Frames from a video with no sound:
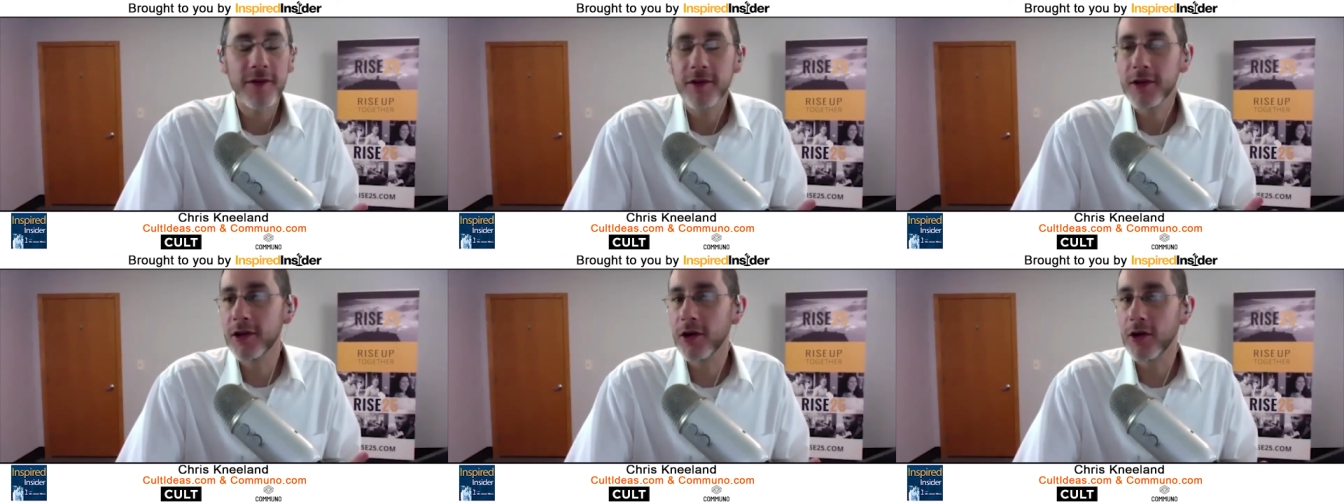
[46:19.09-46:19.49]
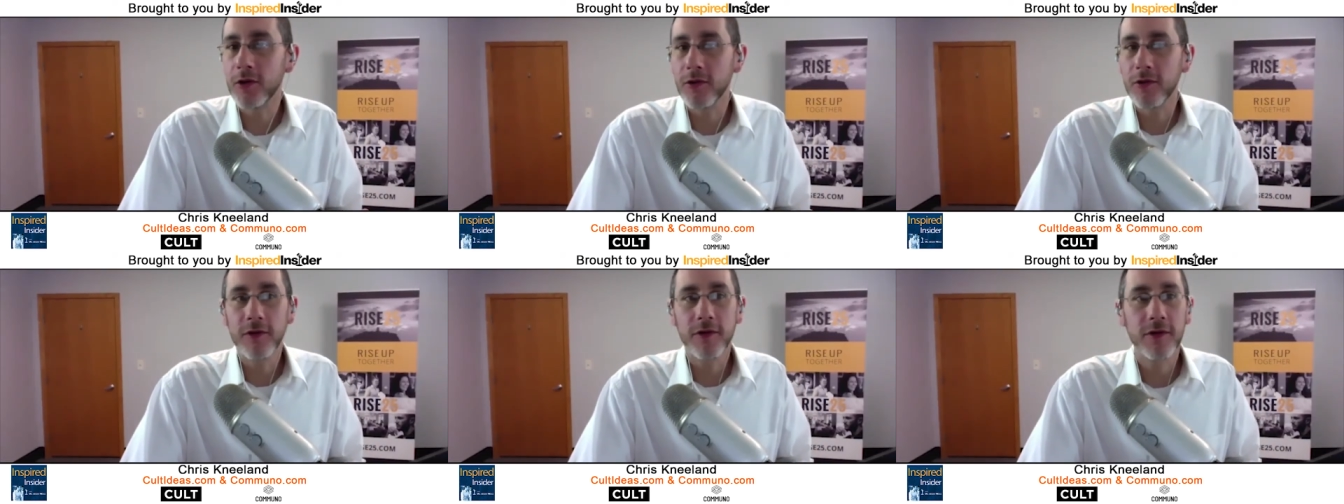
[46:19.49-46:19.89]
You
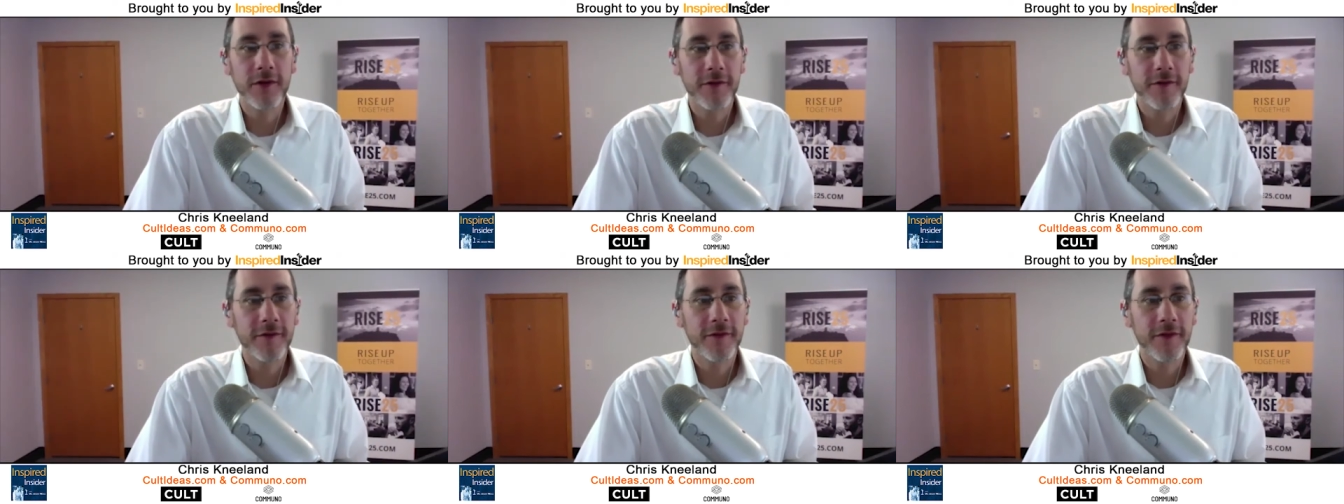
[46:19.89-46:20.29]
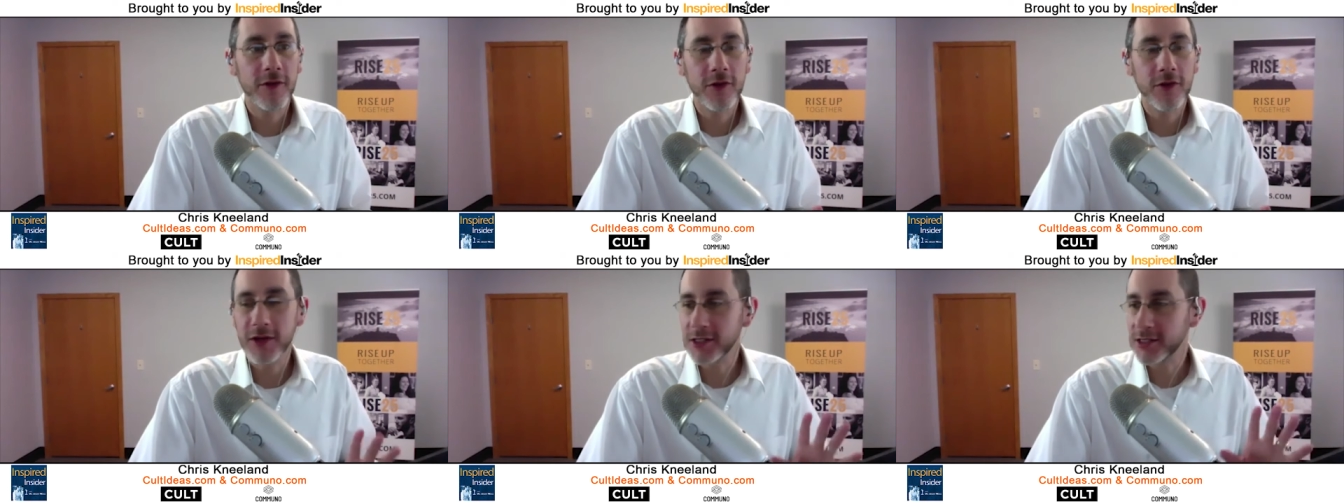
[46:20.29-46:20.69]
know,
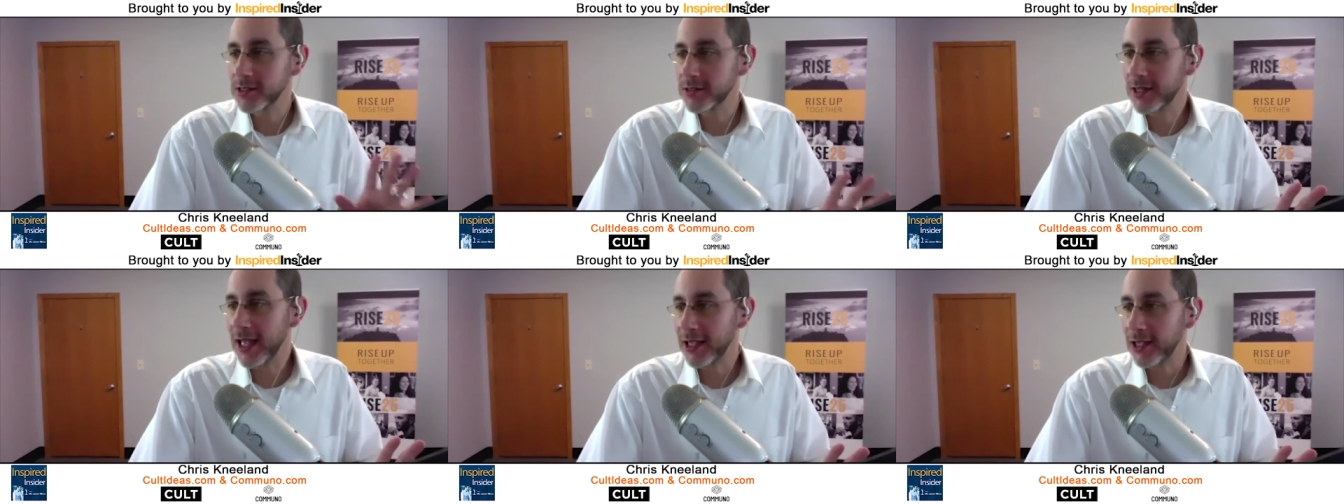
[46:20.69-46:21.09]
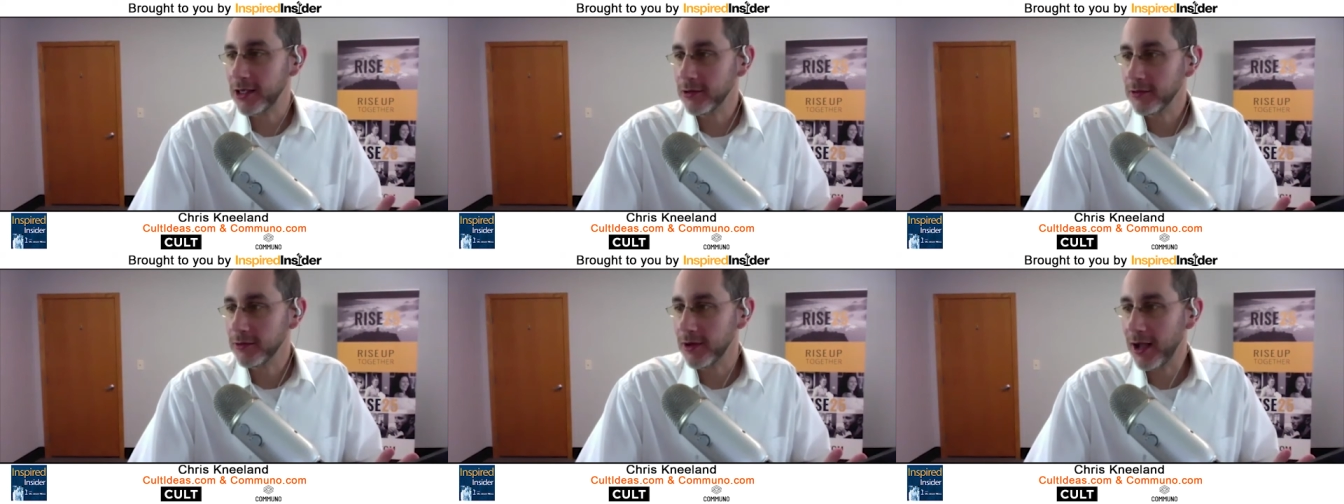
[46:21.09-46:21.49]
Chris, thank
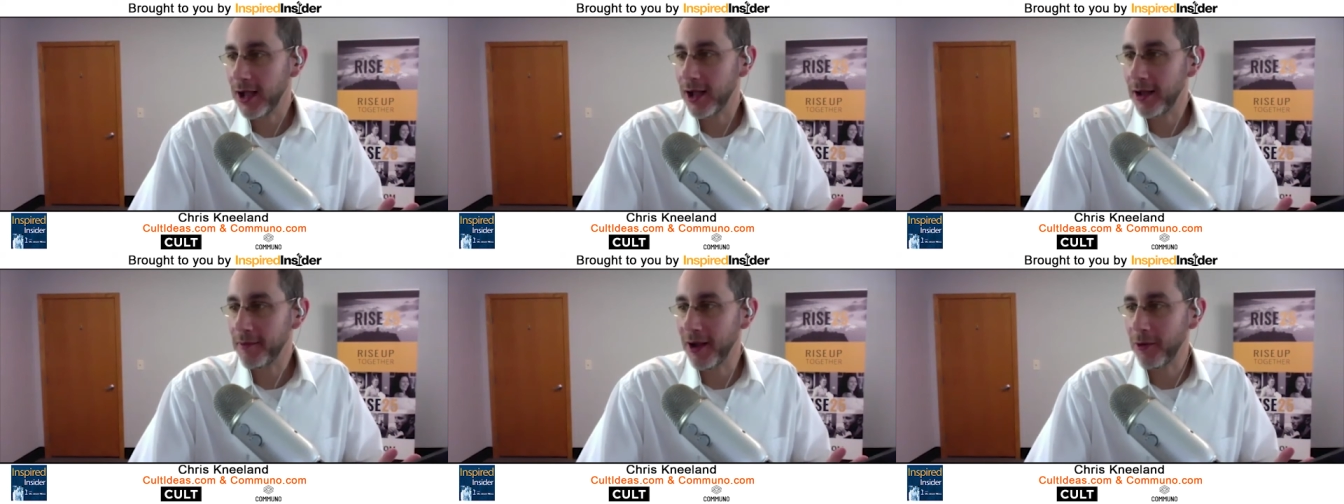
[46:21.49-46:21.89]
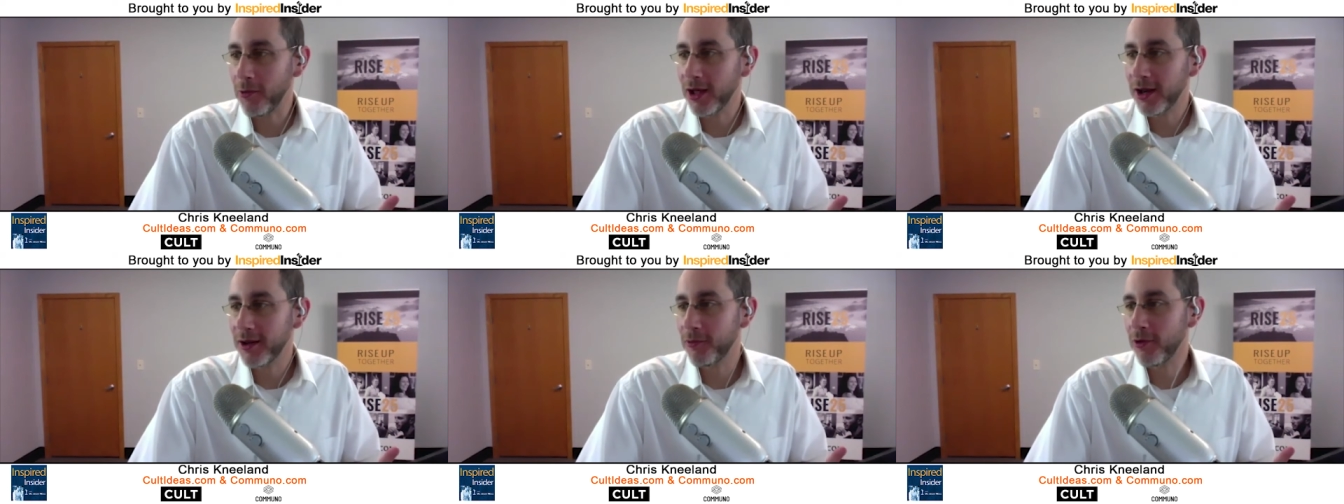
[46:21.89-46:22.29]
you. I
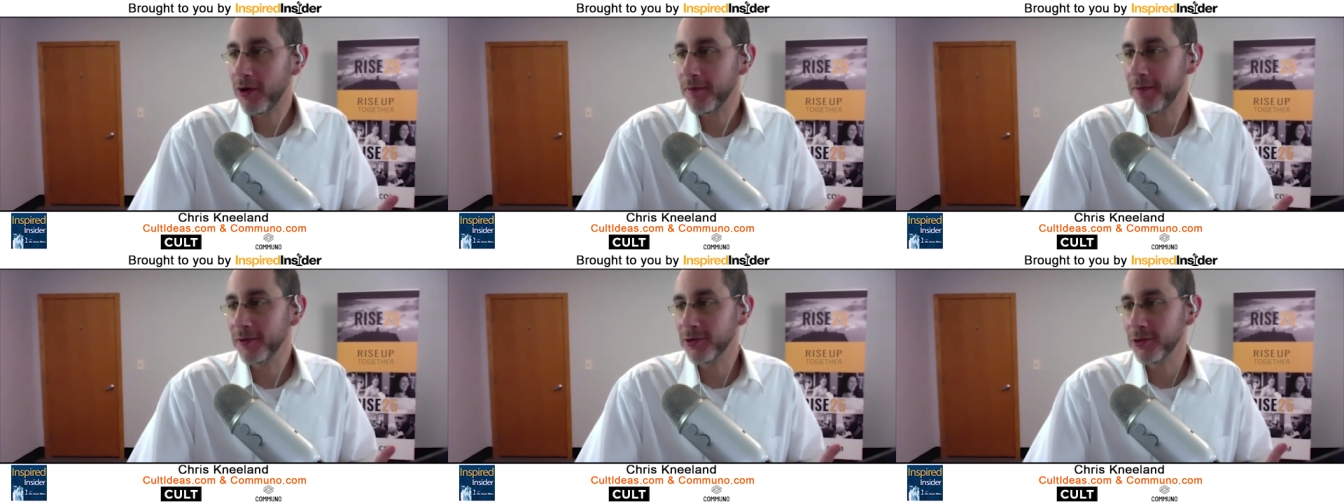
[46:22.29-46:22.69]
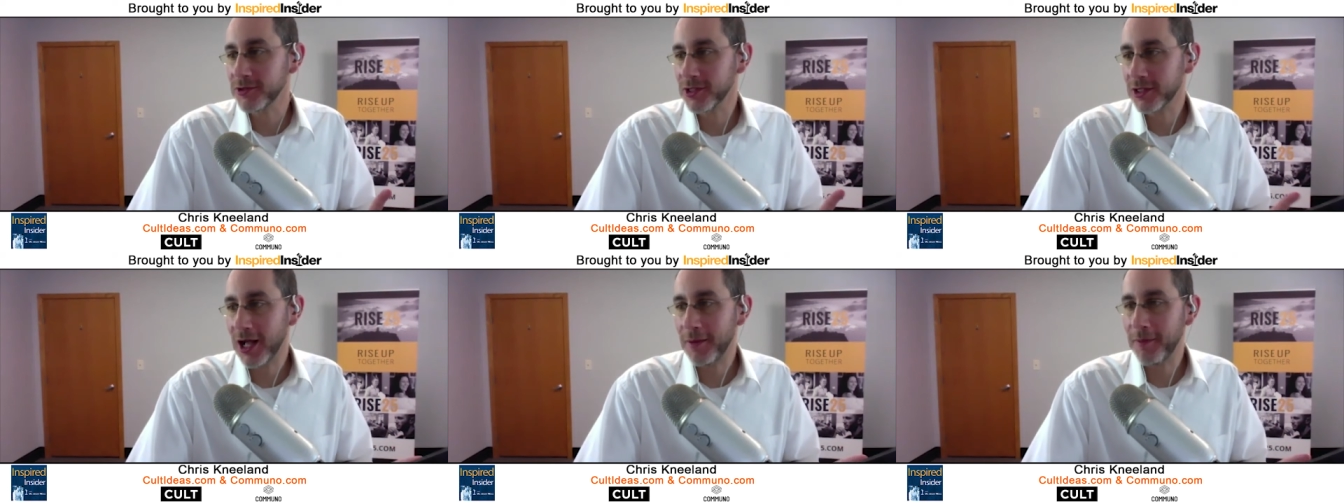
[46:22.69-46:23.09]
want to point people
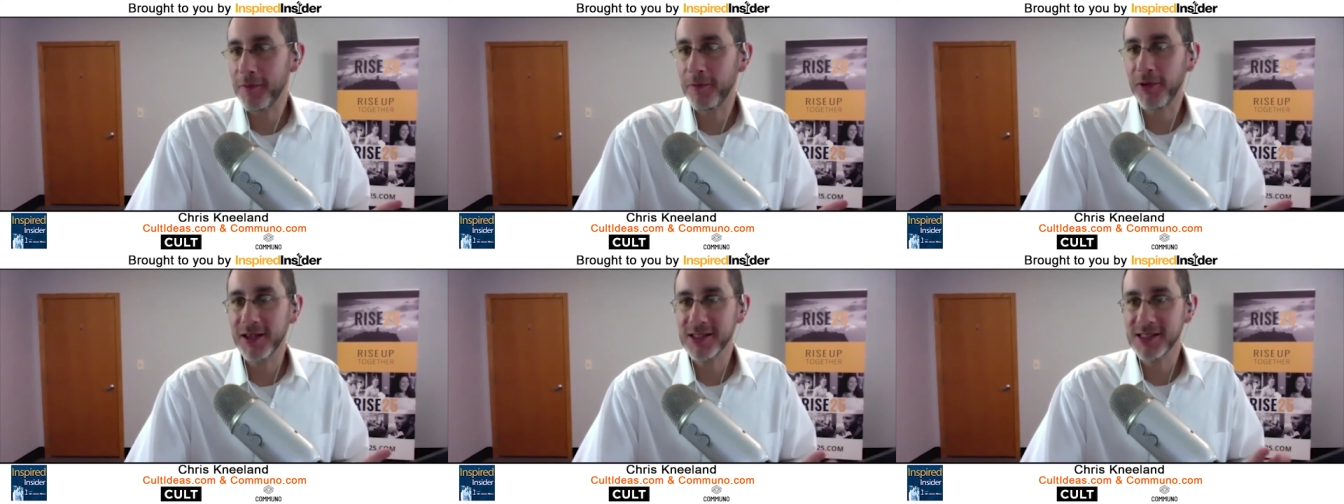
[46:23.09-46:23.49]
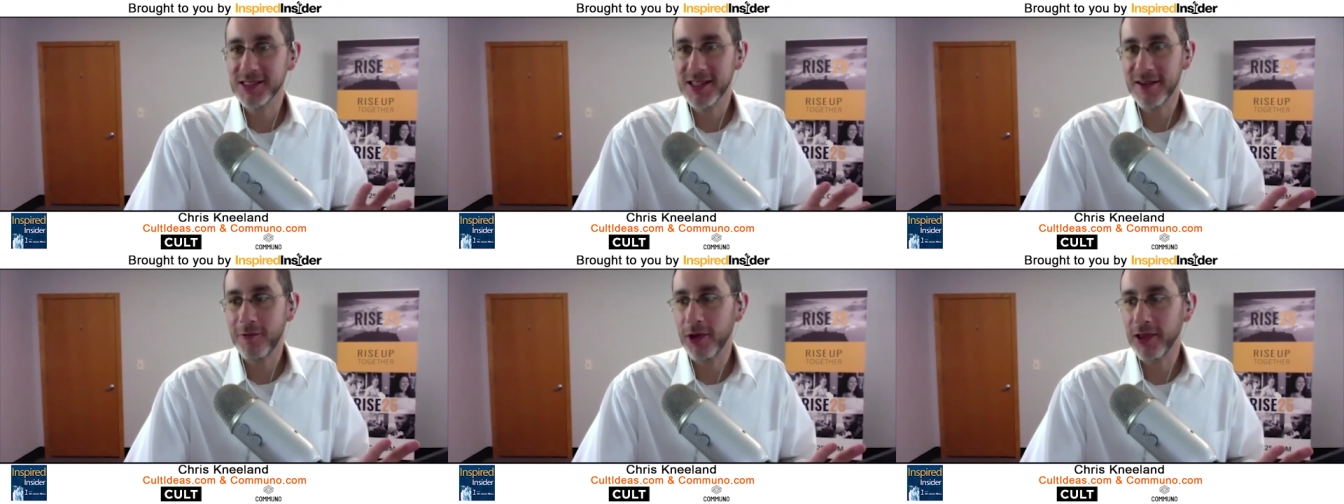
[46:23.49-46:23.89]
towards a couple places.
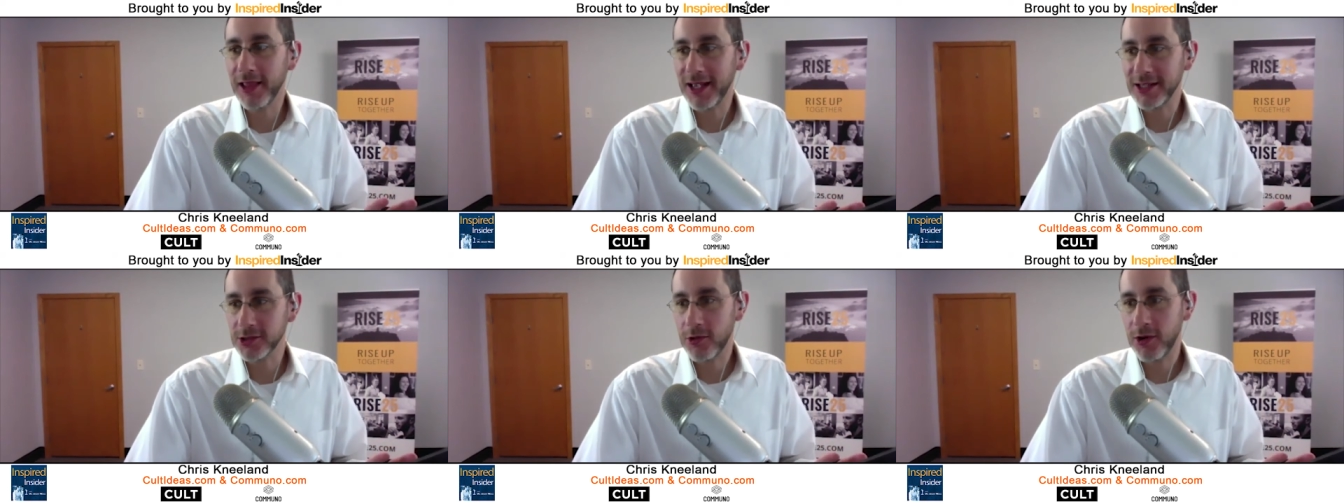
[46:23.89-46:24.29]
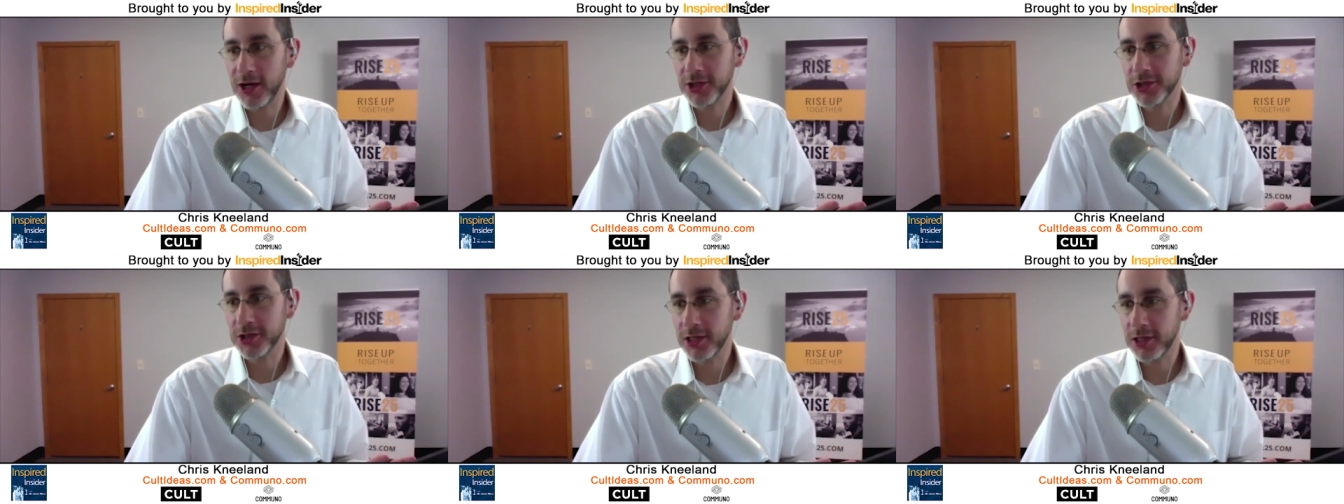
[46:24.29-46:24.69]
I have one last
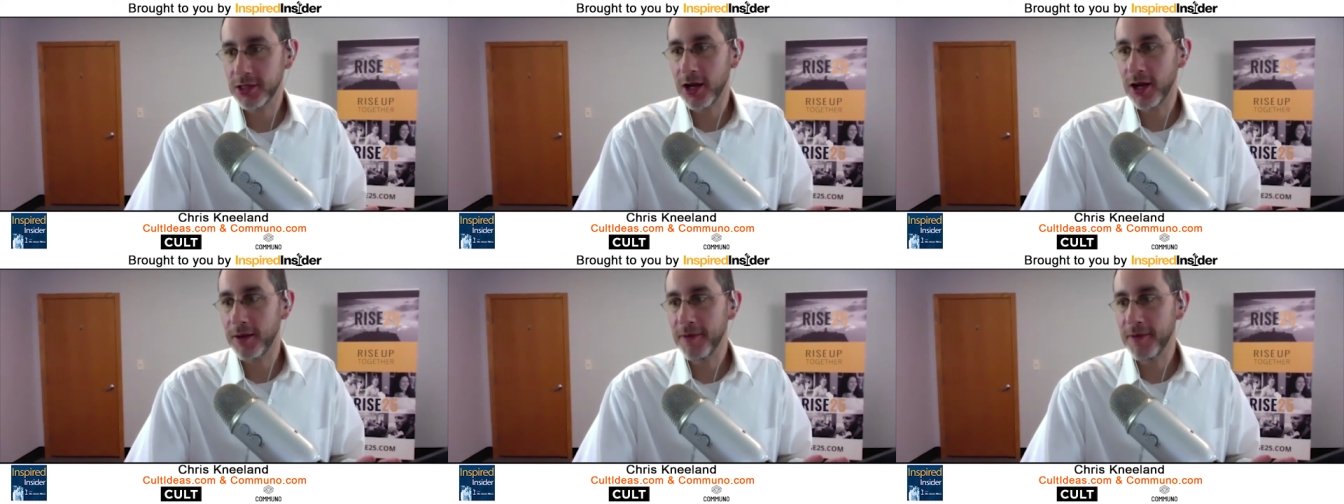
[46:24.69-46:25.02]
question.